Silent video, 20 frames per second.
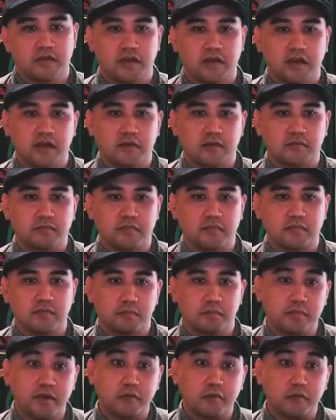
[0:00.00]

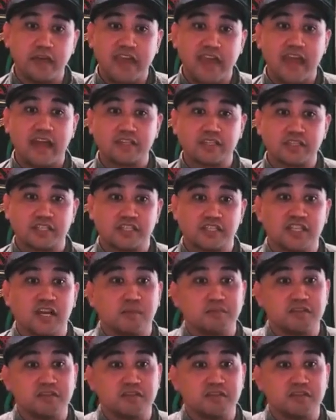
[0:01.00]
But we can't just jump to